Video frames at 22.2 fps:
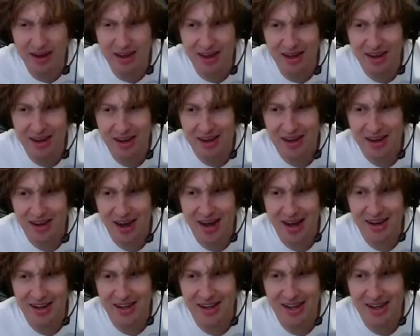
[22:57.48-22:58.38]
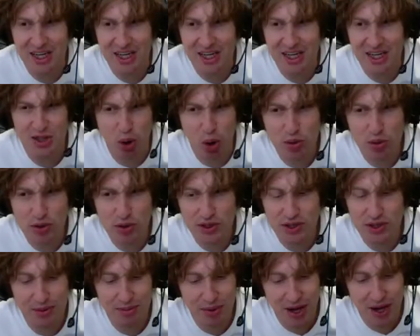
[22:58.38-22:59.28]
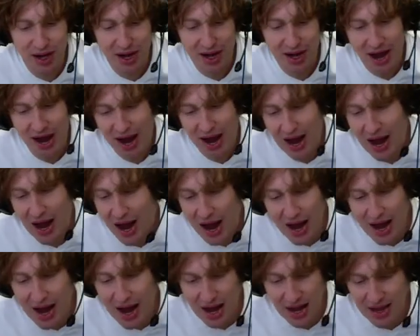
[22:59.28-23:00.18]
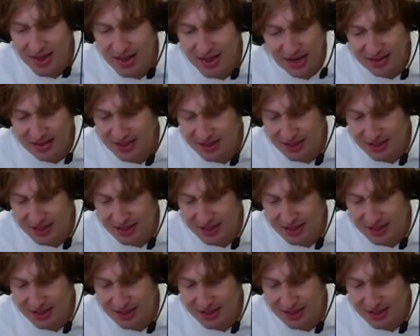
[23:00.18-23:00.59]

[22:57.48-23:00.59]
reality and like expose them, I